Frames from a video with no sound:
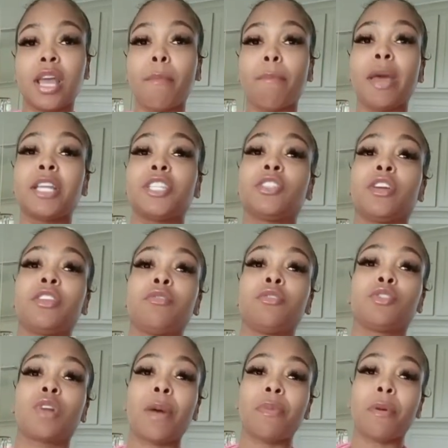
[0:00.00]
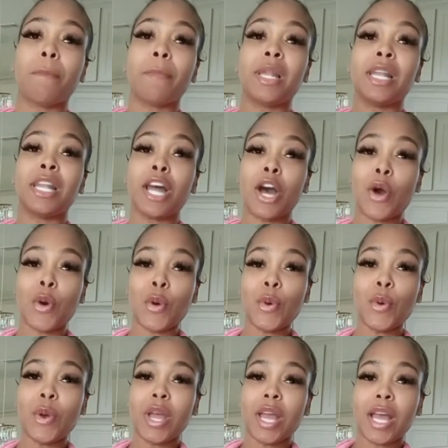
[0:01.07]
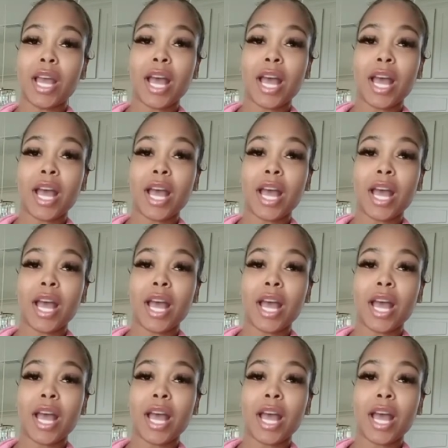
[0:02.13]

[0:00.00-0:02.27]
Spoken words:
make sure you drop them below.